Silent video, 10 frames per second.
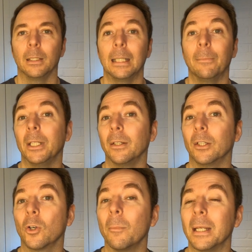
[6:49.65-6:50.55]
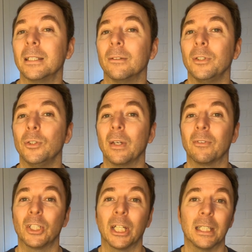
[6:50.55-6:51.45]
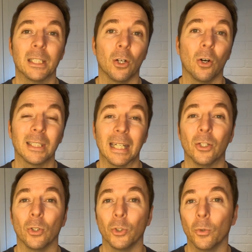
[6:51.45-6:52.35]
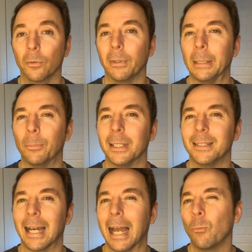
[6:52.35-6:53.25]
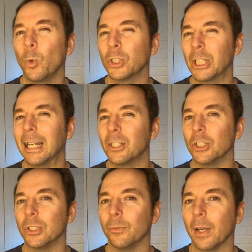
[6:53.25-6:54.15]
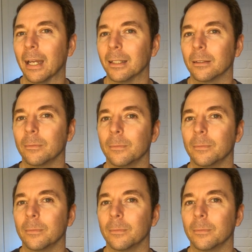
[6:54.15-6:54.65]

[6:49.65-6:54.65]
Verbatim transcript: Let me know in the comments if you've ever changed the hot end on your 3D printer and what challenges you've had.